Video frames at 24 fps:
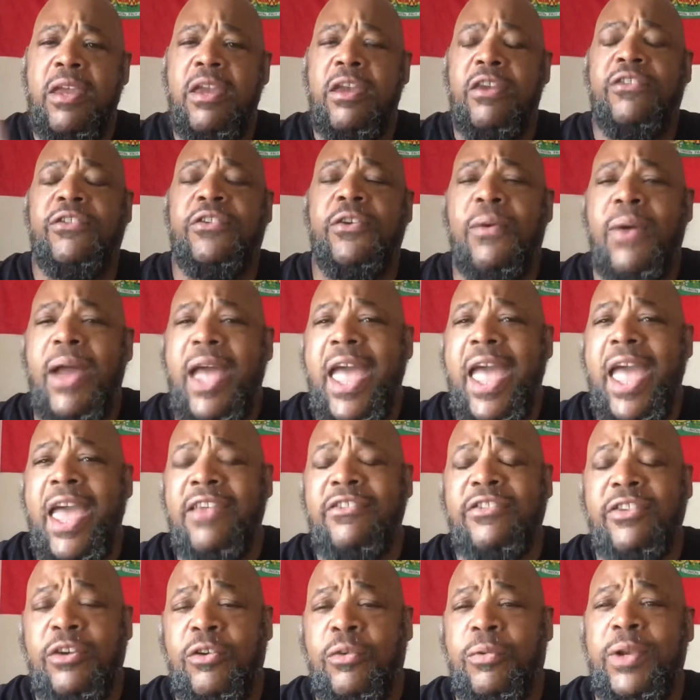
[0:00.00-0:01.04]
So,
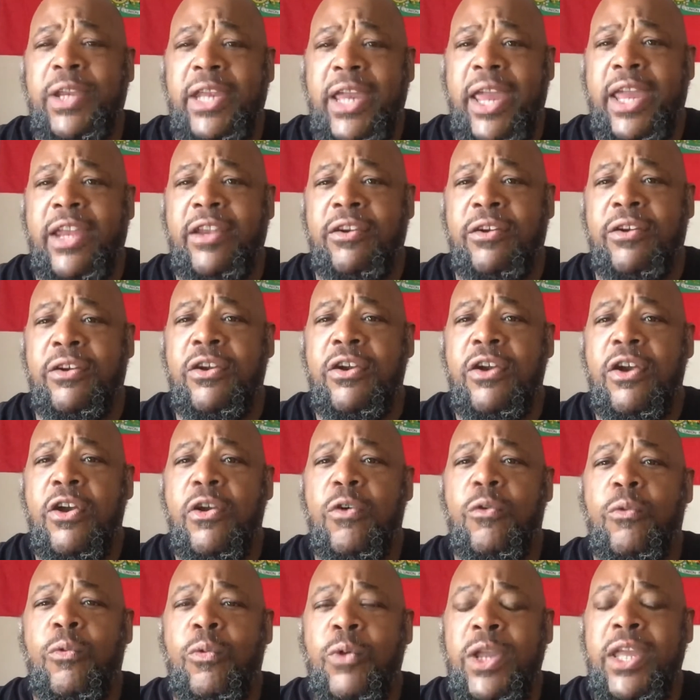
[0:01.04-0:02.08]
as a Creator,
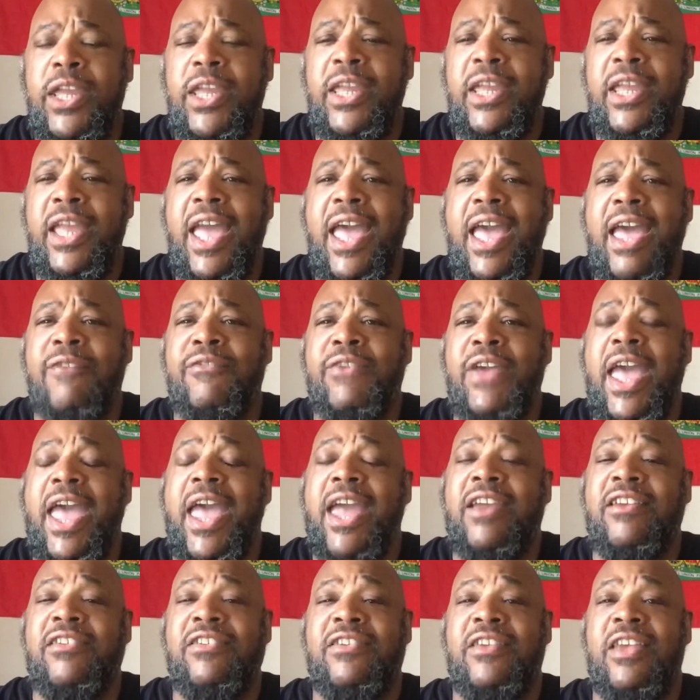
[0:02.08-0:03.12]
we have
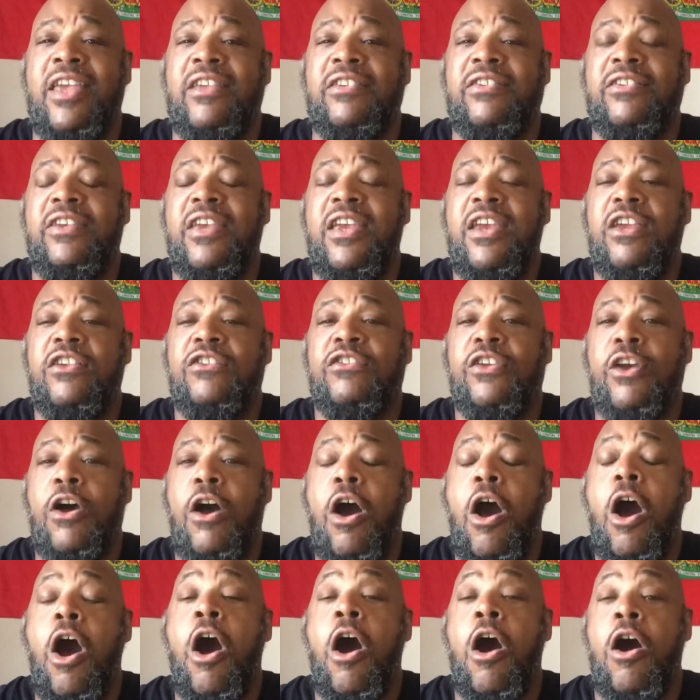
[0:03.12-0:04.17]
access to
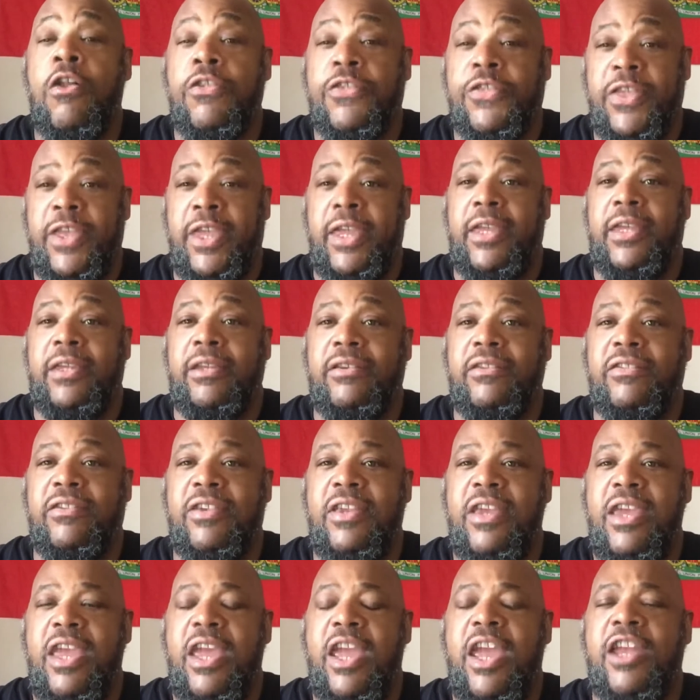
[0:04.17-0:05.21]
all things.
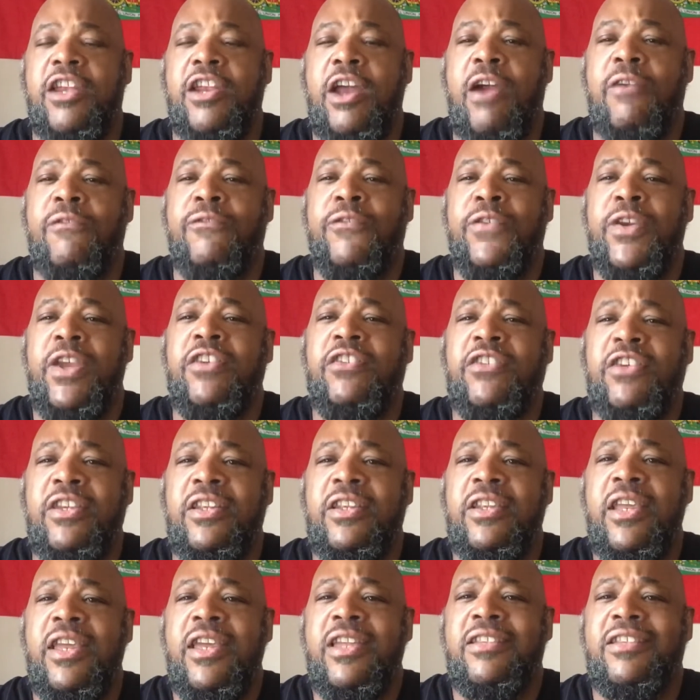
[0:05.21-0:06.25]
And our
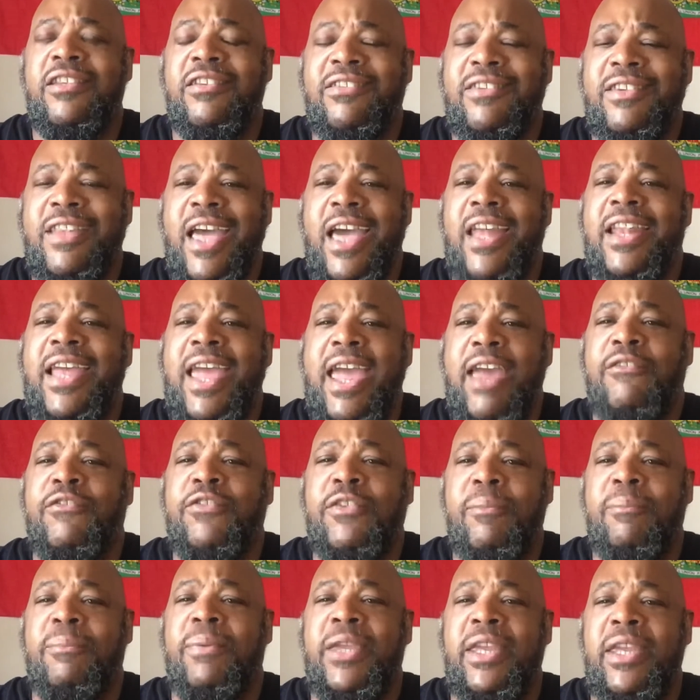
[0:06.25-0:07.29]
vision does not have
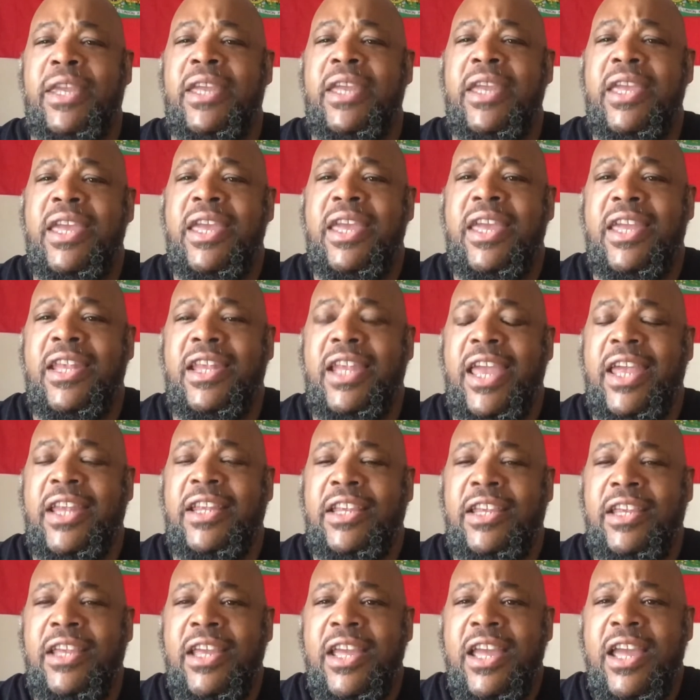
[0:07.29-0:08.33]
to be in
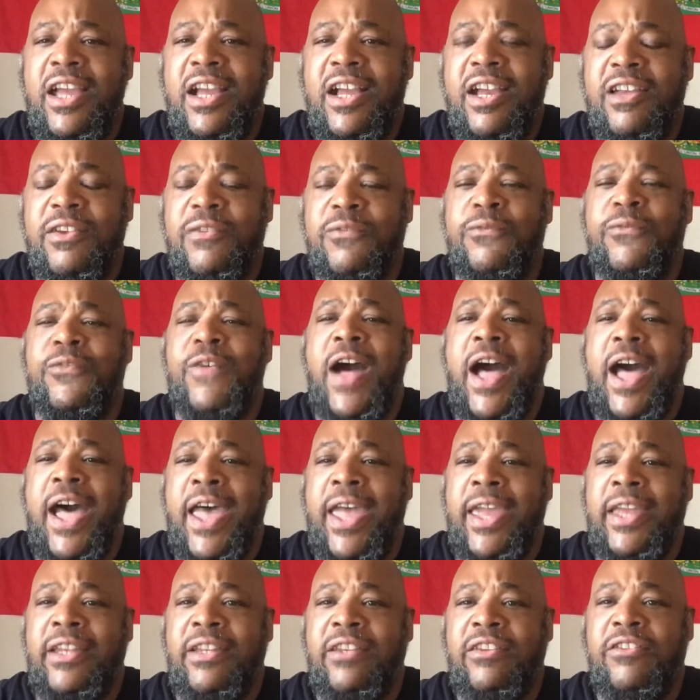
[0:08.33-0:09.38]
any
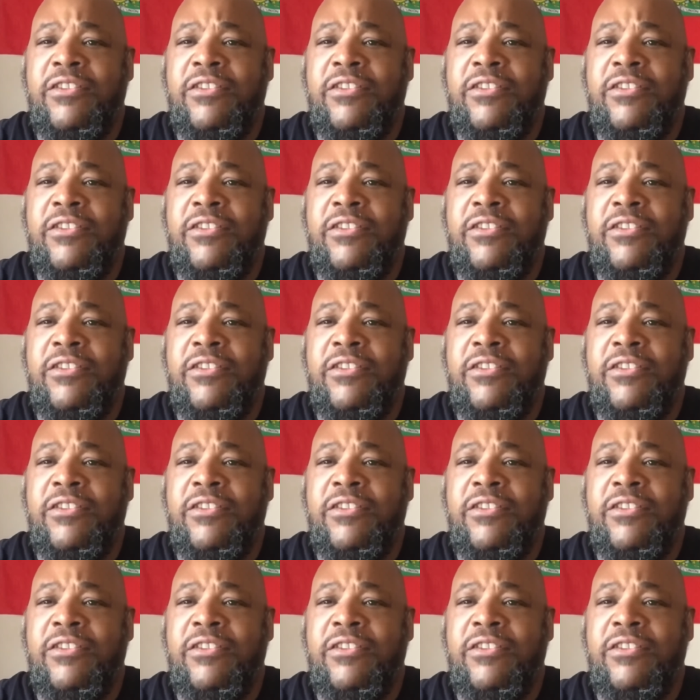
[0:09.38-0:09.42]
confined